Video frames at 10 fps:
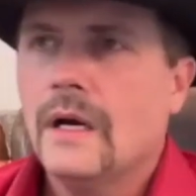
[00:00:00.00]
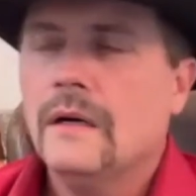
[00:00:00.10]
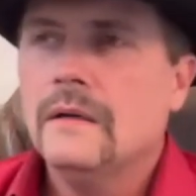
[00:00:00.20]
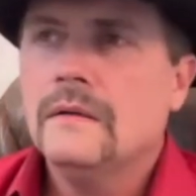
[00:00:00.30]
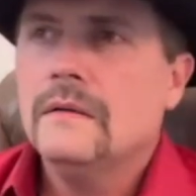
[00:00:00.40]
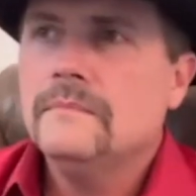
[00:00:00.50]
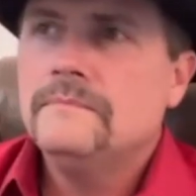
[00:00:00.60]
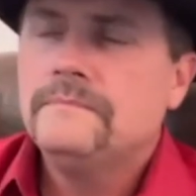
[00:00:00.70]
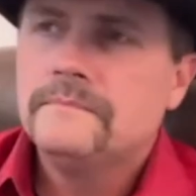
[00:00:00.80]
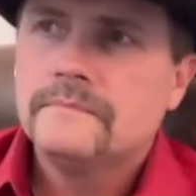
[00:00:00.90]
Um,
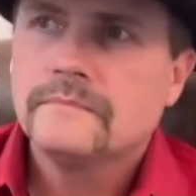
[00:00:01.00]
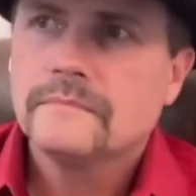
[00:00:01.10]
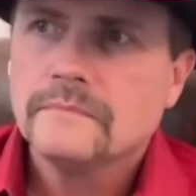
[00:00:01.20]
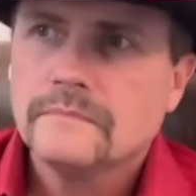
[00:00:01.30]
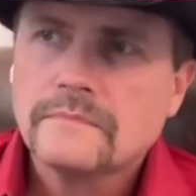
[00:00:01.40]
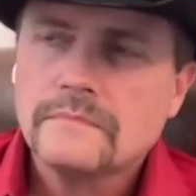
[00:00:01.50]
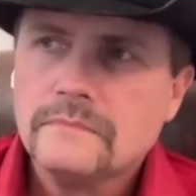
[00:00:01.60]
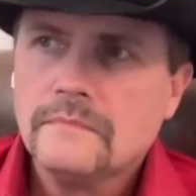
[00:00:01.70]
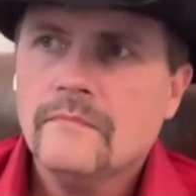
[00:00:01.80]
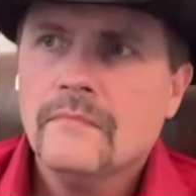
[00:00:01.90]

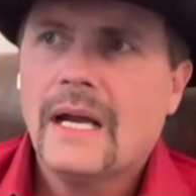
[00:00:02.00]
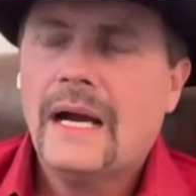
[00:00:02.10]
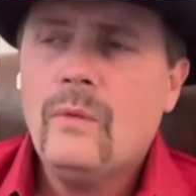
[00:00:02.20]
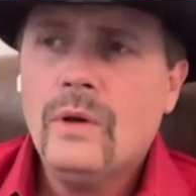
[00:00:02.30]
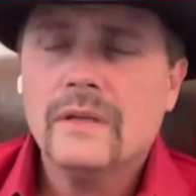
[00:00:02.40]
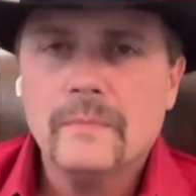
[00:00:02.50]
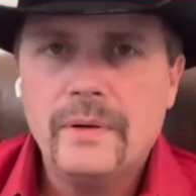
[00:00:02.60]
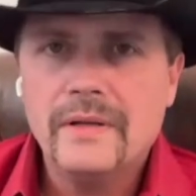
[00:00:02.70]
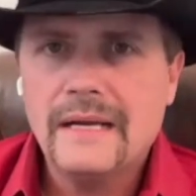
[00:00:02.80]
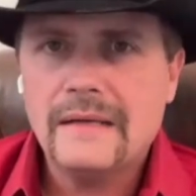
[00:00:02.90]
I wanted to
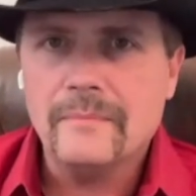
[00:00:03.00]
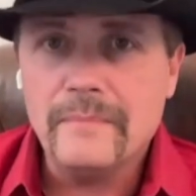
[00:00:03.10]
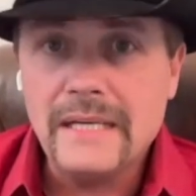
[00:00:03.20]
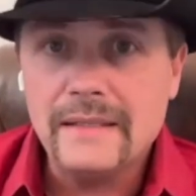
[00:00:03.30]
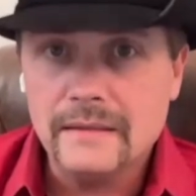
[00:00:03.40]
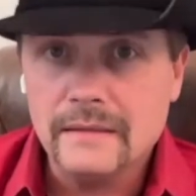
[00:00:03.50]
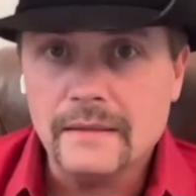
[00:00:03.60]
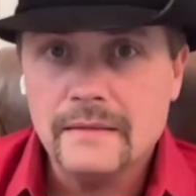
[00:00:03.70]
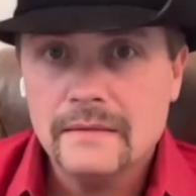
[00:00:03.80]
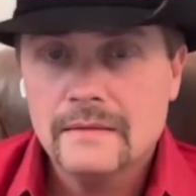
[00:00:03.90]
put it out
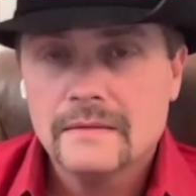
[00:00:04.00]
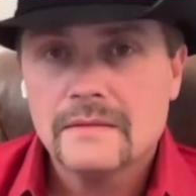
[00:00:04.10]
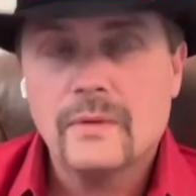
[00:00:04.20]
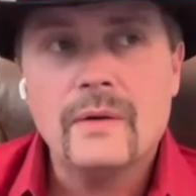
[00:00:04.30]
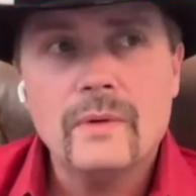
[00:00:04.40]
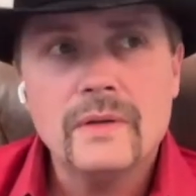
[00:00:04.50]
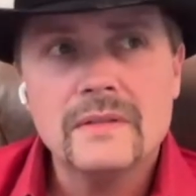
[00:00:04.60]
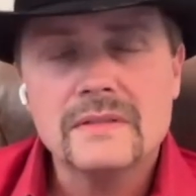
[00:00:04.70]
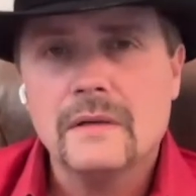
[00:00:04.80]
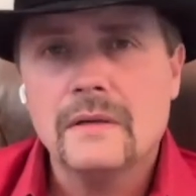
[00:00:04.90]
immediately. So I wrote
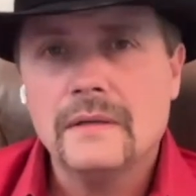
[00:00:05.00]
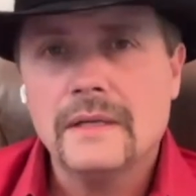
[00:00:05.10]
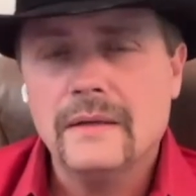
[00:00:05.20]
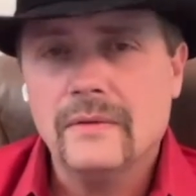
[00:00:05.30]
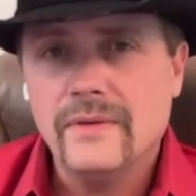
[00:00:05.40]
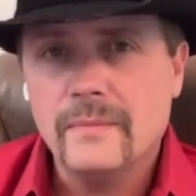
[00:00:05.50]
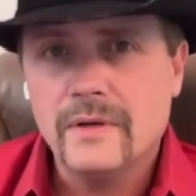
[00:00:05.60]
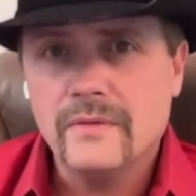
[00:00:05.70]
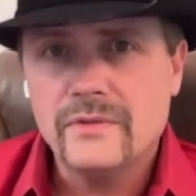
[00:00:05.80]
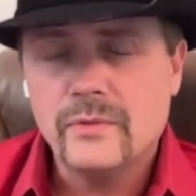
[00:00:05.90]
the song in
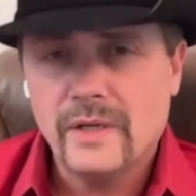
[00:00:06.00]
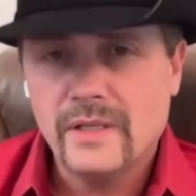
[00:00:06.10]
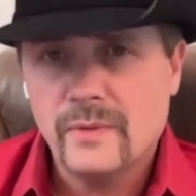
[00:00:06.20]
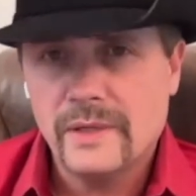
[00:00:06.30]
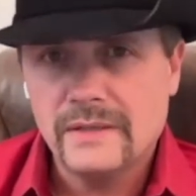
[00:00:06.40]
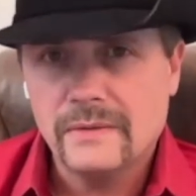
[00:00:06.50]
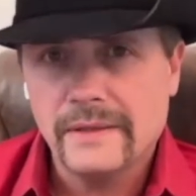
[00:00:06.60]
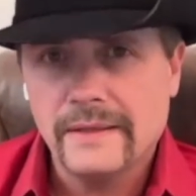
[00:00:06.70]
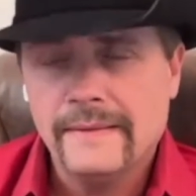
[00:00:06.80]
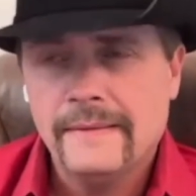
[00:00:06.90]
November of
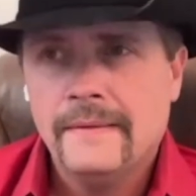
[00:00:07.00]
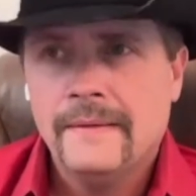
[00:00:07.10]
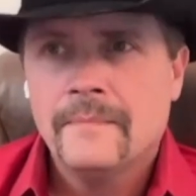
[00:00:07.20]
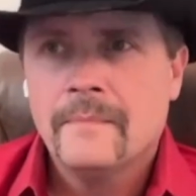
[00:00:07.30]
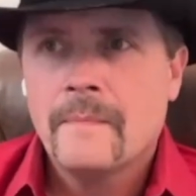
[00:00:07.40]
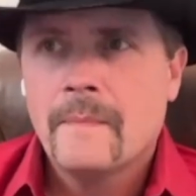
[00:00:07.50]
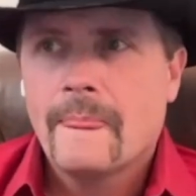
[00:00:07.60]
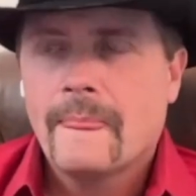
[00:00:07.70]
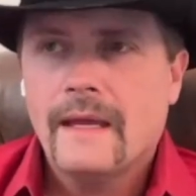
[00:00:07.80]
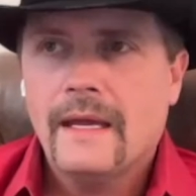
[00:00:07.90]
2023
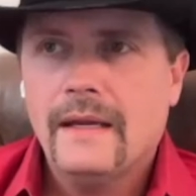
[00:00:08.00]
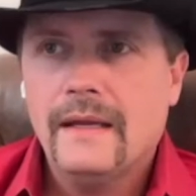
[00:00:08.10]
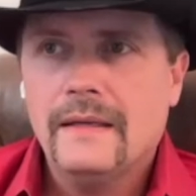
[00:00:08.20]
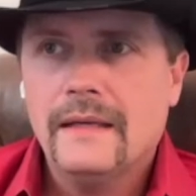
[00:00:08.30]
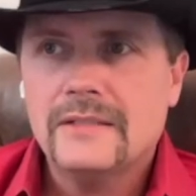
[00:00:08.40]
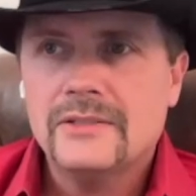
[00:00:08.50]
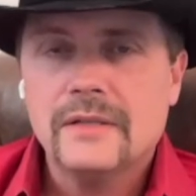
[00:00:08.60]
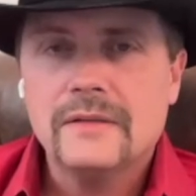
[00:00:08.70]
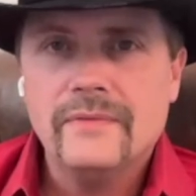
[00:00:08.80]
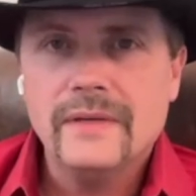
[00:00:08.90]
and I
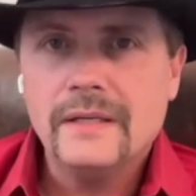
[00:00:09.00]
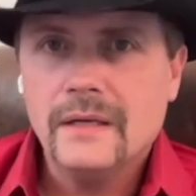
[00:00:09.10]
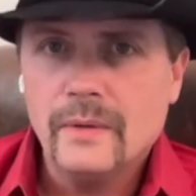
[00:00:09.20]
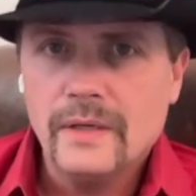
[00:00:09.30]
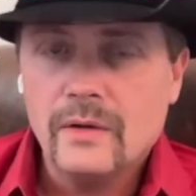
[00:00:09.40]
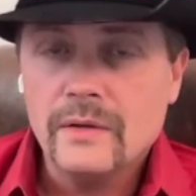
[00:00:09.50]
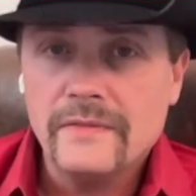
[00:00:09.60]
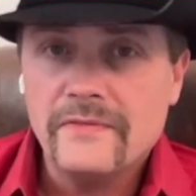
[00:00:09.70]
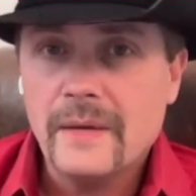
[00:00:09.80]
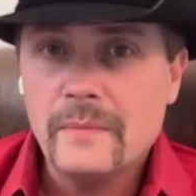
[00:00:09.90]
shot the video in
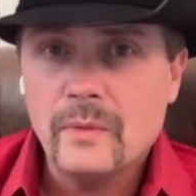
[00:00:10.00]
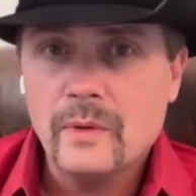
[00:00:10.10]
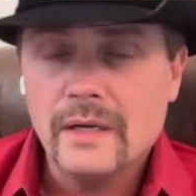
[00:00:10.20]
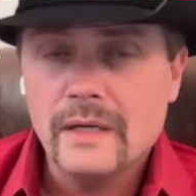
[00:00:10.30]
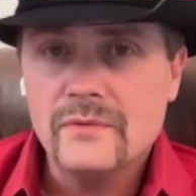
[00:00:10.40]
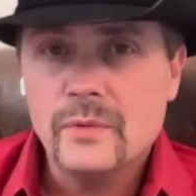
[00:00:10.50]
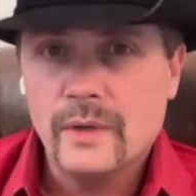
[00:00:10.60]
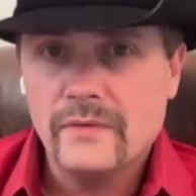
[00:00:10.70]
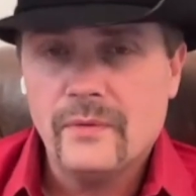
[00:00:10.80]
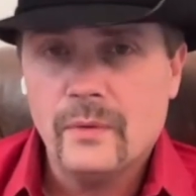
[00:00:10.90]
early February of
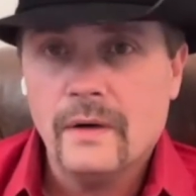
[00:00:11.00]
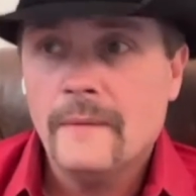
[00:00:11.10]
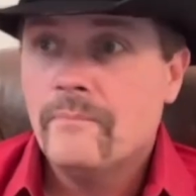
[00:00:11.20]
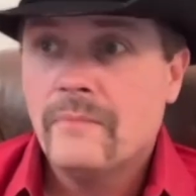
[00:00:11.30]
24.